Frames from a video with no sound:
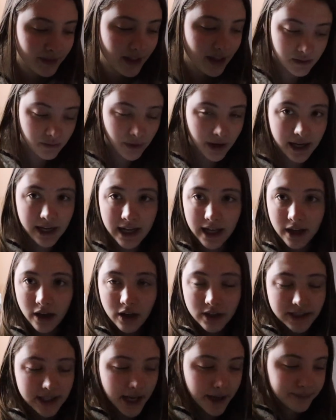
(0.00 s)
It's raining
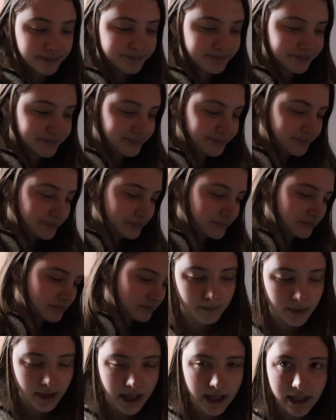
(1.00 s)
all day,
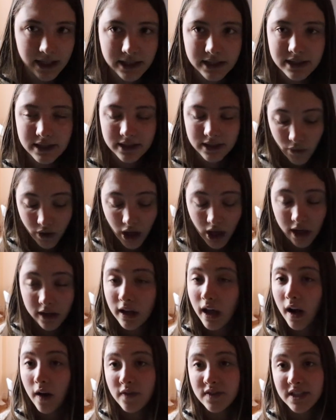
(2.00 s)
but we got a
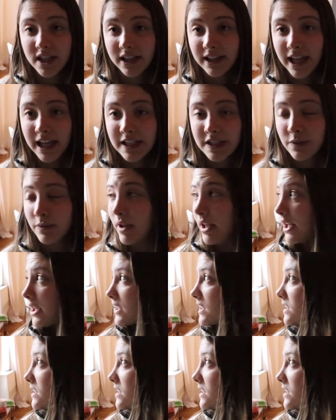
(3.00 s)
lot of sun last week,